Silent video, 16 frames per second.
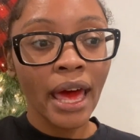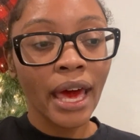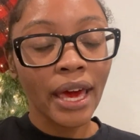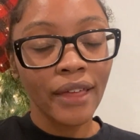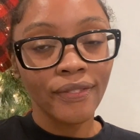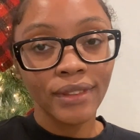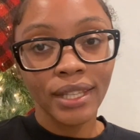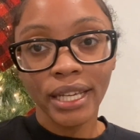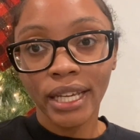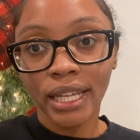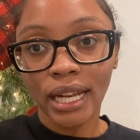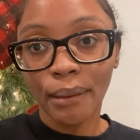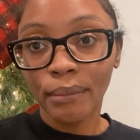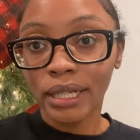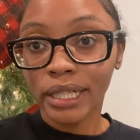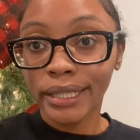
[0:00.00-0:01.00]
And then
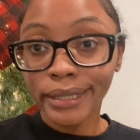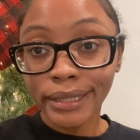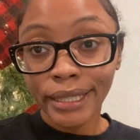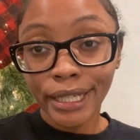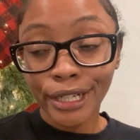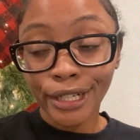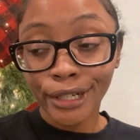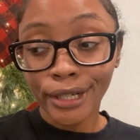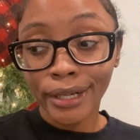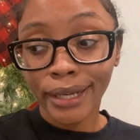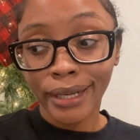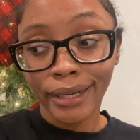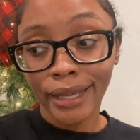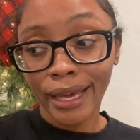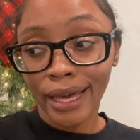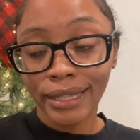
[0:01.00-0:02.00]
I'm gonna cook dinner,
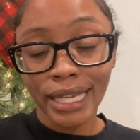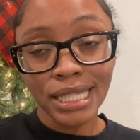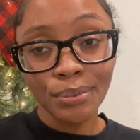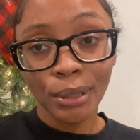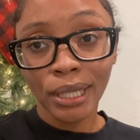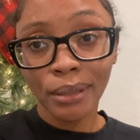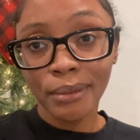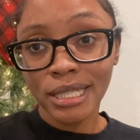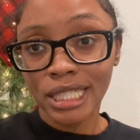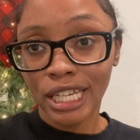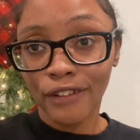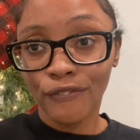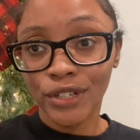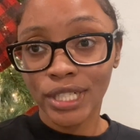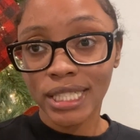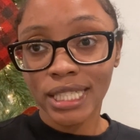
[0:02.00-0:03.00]
and yeah, that's pretty much
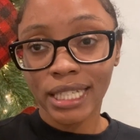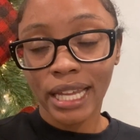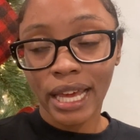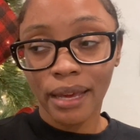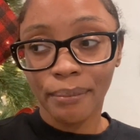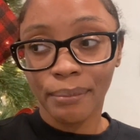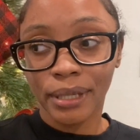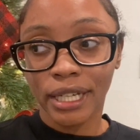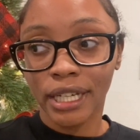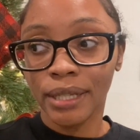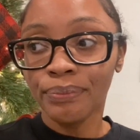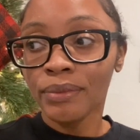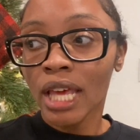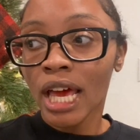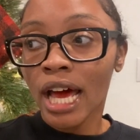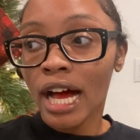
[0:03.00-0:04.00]
it for today. But
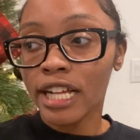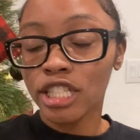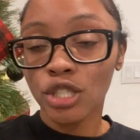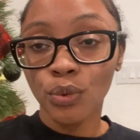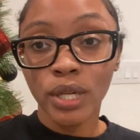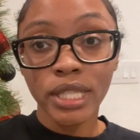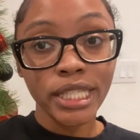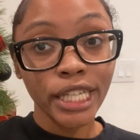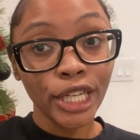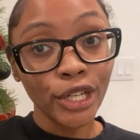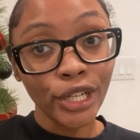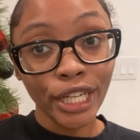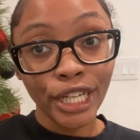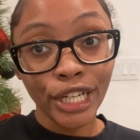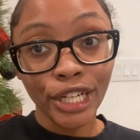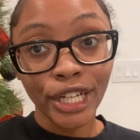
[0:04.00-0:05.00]
I just wanted to get
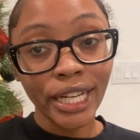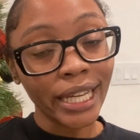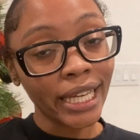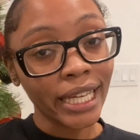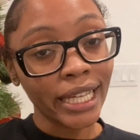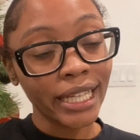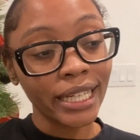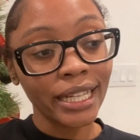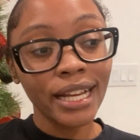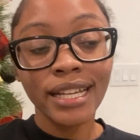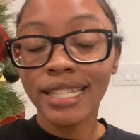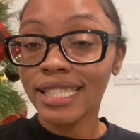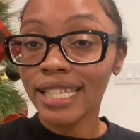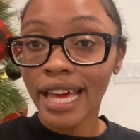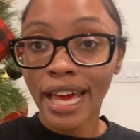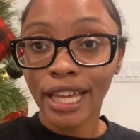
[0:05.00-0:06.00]
on here and
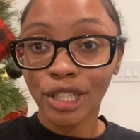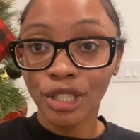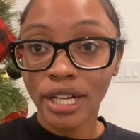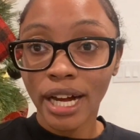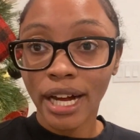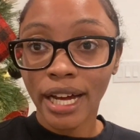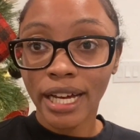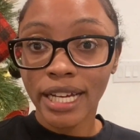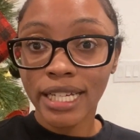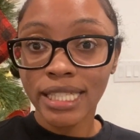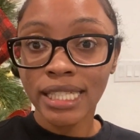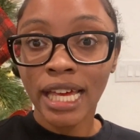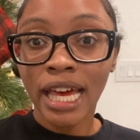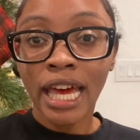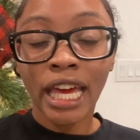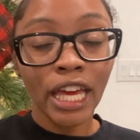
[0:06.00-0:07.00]
say hey to you guys.
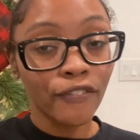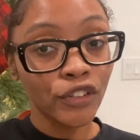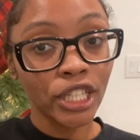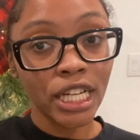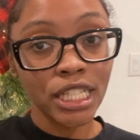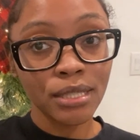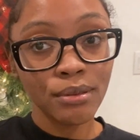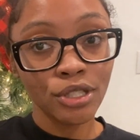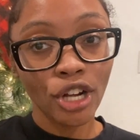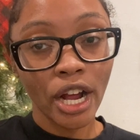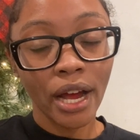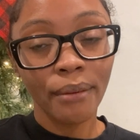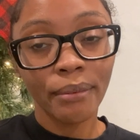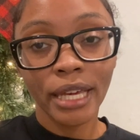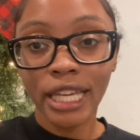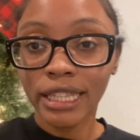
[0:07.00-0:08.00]
If you're not
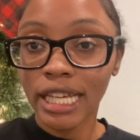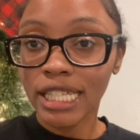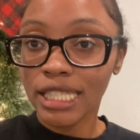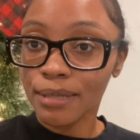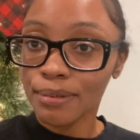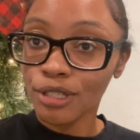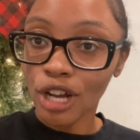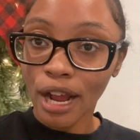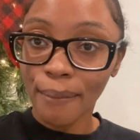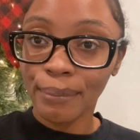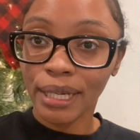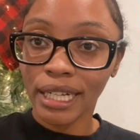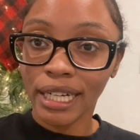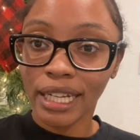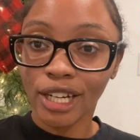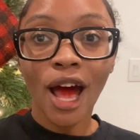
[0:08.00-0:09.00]
subscribed, hit that subscribe
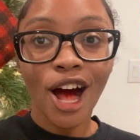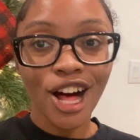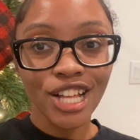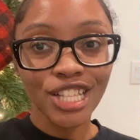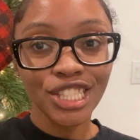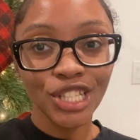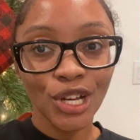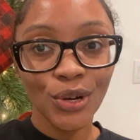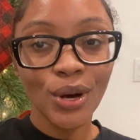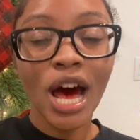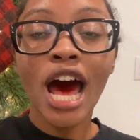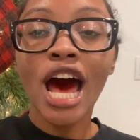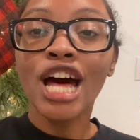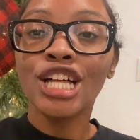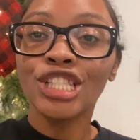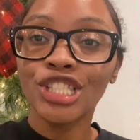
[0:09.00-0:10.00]
button. Also,
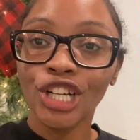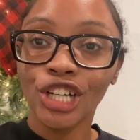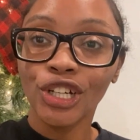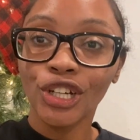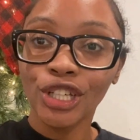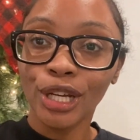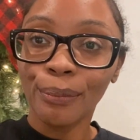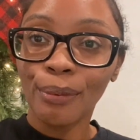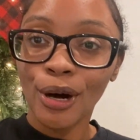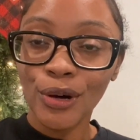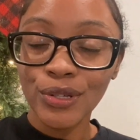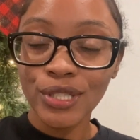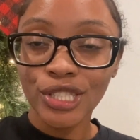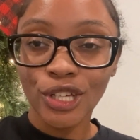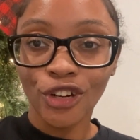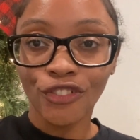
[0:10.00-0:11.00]
turn on your
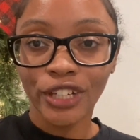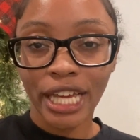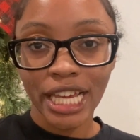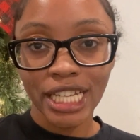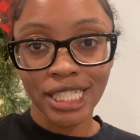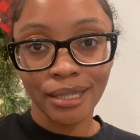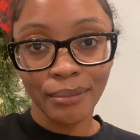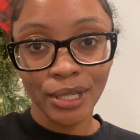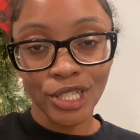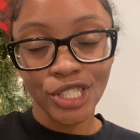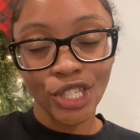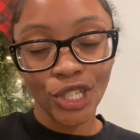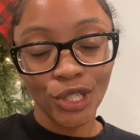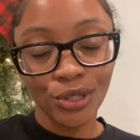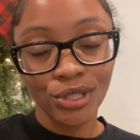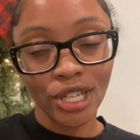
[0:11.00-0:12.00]
post notification bell so
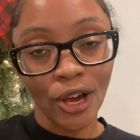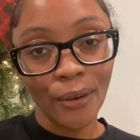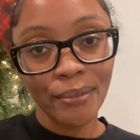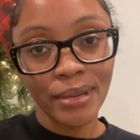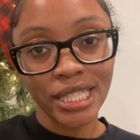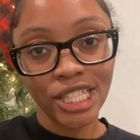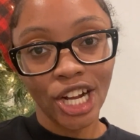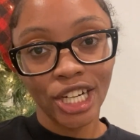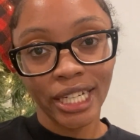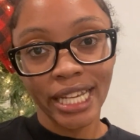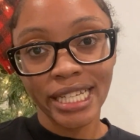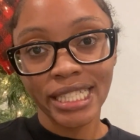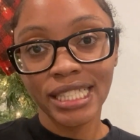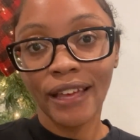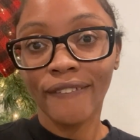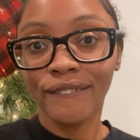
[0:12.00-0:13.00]
you don't miss our
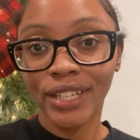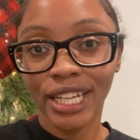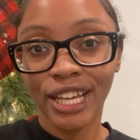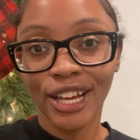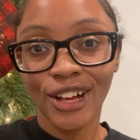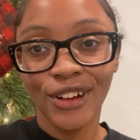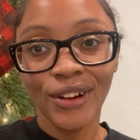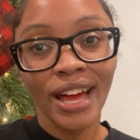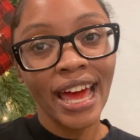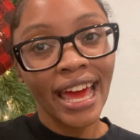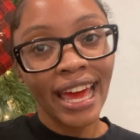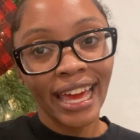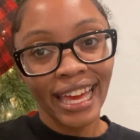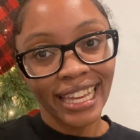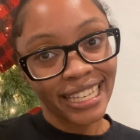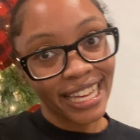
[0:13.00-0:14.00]
next video.
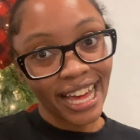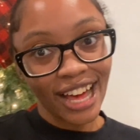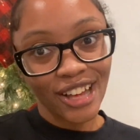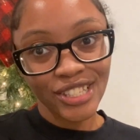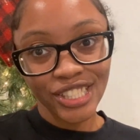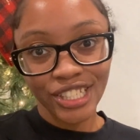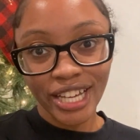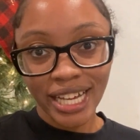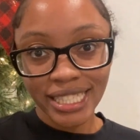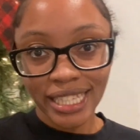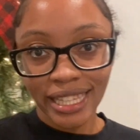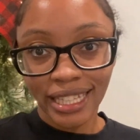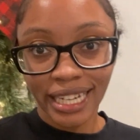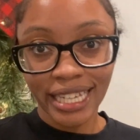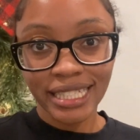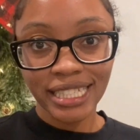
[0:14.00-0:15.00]
And yeah, I'll see you guys in
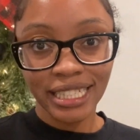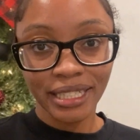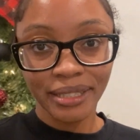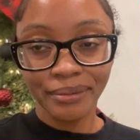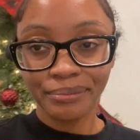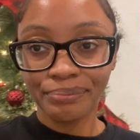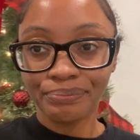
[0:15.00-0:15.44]
the next clip.